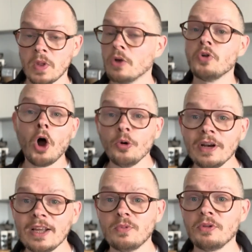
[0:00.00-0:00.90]
Not
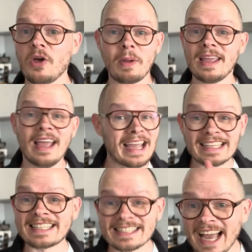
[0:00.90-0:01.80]
only will they be
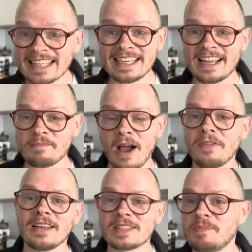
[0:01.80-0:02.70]
ecstatic about
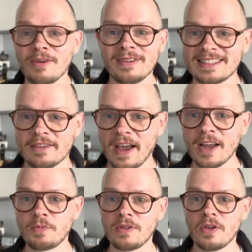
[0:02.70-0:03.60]
the experience they've had
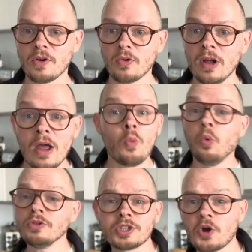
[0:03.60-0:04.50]
with you,
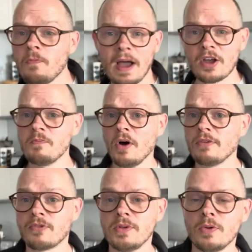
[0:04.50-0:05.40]
want to come back and buy
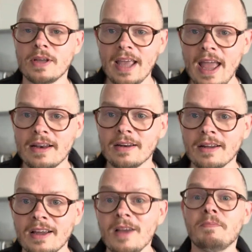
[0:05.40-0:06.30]
from you again,
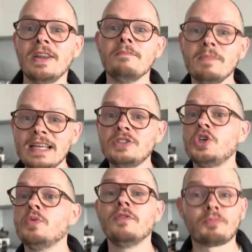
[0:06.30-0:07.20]
but it means
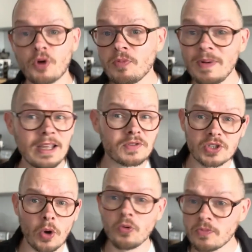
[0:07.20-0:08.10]
you would have probably have
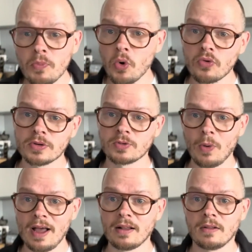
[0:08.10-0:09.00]
sold more as well.